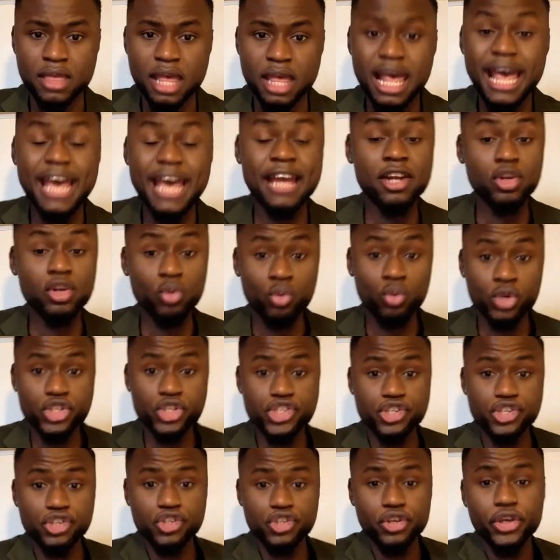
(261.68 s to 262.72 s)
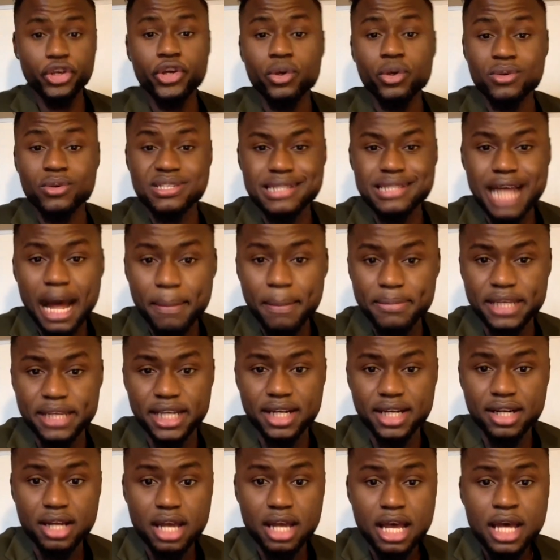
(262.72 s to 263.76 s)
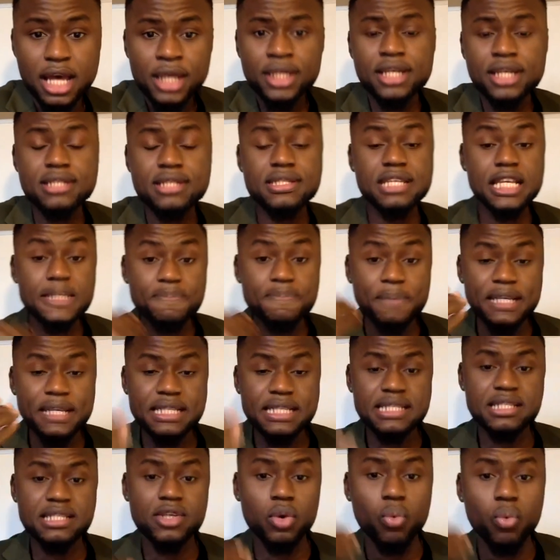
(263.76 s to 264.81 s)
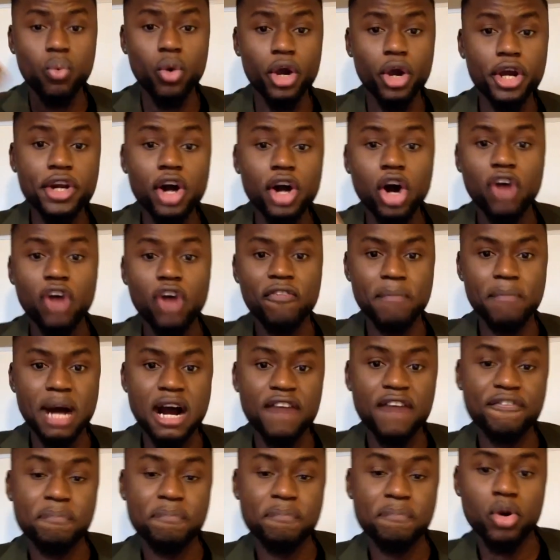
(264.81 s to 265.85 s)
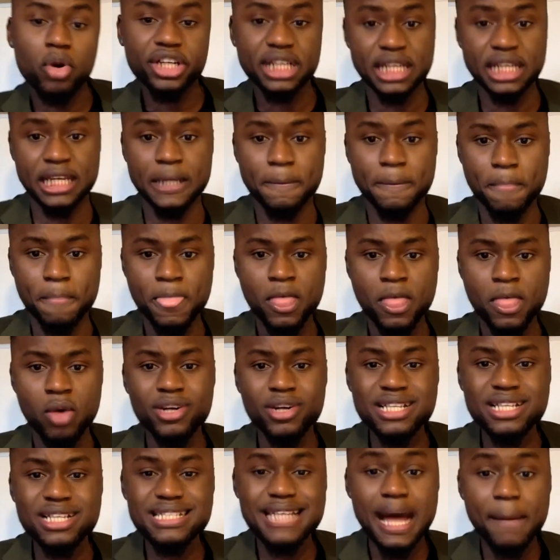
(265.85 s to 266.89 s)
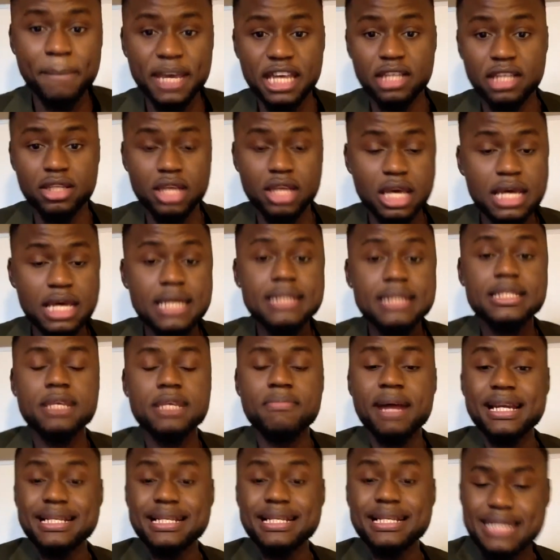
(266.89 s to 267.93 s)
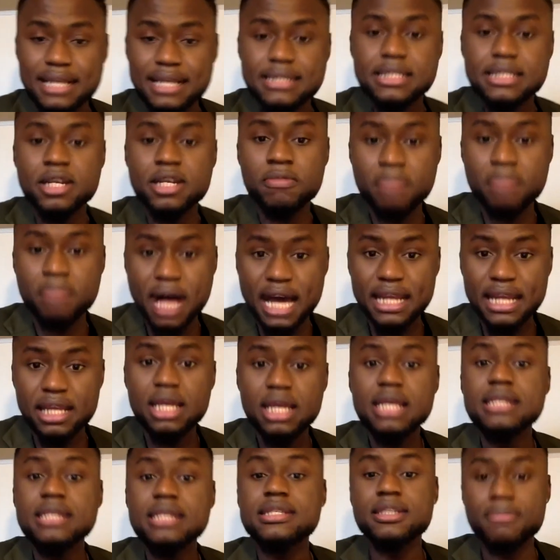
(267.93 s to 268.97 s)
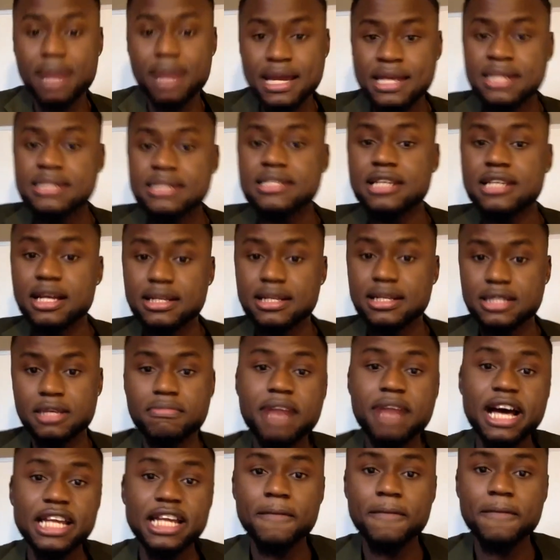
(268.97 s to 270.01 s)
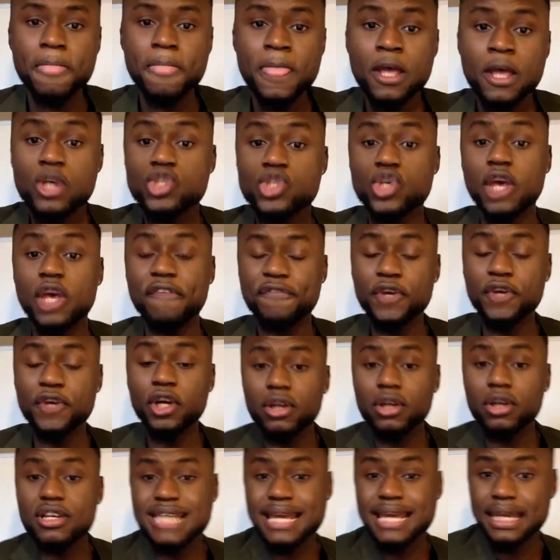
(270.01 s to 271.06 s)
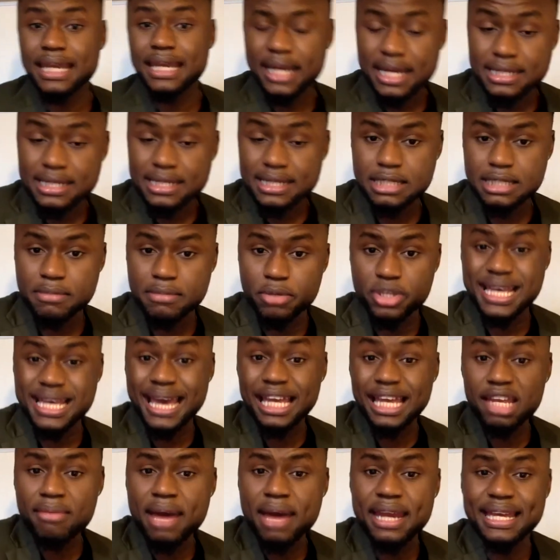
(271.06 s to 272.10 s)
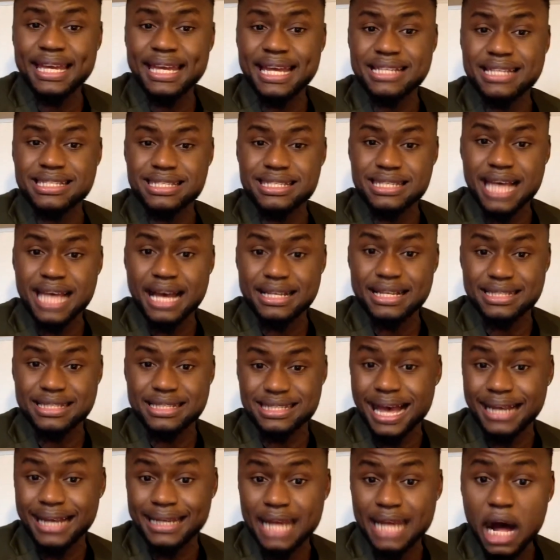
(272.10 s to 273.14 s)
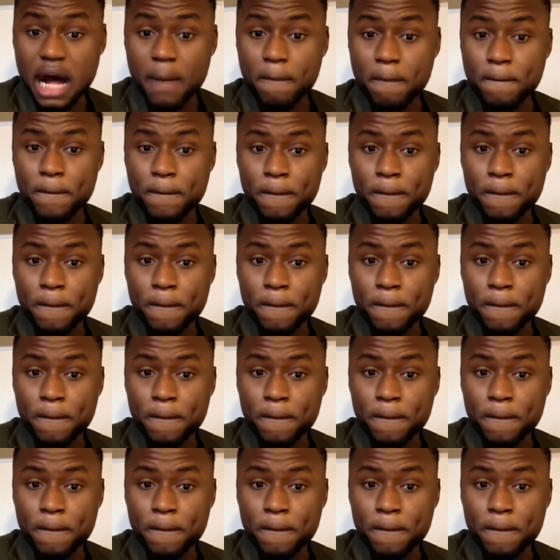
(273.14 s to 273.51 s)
And what you do, you don't stop there, because this business is a word of mouth marketing. What does that mean? Somebody tells somebody, somebody else tells somebody. So if you close any customers, anybody gets signed up,